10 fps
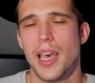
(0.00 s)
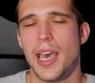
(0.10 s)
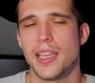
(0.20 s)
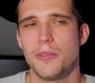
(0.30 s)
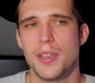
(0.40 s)

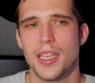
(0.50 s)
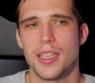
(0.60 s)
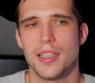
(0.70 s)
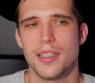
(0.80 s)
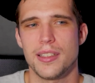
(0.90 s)
And I
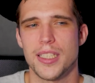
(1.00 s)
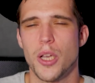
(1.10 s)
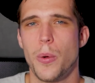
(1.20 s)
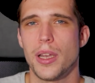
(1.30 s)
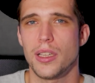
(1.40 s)
think that's
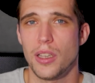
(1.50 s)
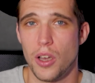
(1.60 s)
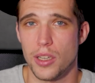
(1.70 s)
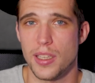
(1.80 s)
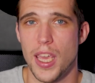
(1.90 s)
quite a
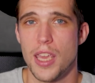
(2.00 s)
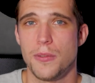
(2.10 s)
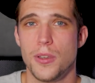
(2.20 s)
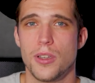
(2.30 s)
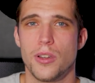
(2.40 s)
lot
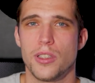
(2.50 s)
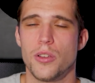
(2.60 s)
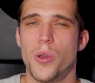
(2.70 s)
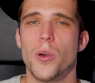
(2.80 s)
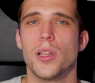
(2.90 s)
if you're not
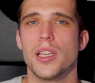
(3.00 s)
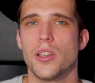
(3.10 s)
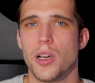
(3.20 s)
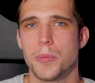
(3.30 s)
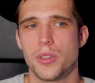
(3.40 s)
an early
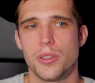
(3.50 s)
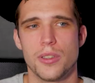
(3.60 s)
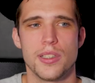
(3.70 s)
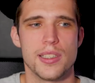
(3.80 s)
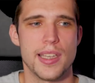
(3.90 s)

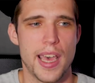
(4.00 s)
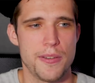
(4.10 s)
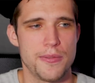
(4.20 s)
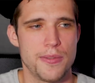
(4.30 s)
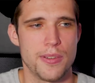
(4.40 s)
adopter, a
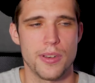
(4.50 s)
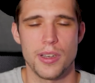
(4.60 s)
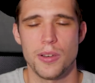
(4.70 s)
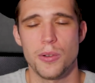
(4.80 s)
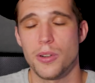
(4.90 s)
dev,
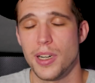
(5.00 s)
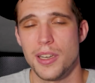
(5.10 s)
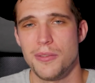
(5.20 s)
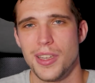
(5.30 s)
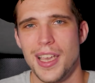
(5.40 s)
Uh, or
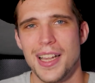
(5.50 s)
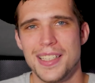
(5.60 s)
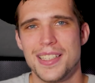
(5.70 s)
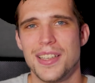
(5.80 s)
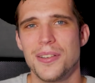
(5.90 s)
anything
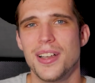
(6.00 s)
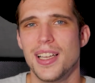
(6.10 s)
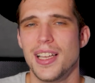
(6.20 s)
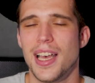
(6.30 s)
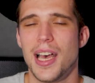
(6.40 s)
else. So
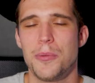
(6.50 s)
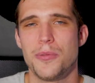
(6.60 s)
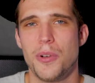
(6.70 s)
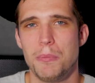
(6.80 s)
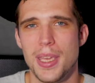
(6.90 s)
um,
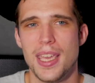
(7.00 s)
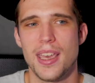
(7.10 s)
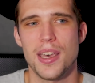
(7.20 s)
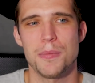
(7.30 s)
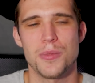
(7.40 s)
for me,
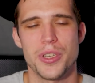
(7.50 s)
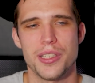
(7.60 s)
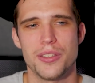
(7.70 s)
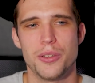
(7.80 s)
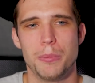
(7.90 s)
um,
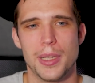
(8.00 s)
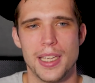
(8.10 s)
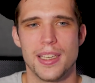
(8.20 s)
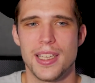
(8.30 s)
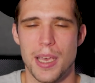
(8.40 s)
just to
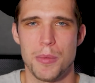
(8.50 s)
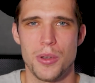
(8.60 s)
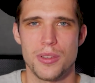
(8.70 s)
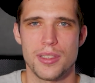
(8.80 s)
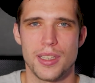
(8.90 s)
play the
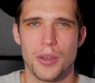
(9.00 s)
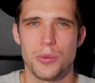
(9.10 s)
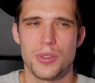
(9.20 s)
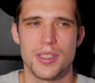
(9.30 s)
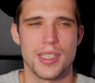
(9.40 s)
demos, I
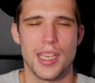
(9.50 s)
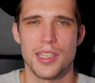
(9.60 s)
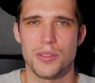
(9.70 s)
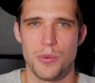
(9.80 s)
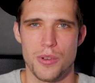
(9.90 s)
wouldn't say
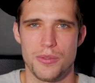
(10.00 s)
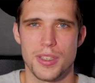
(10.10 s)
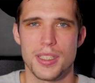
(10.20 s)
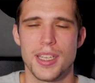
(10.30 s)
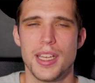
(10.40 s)
it's worth
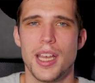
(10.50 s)
it.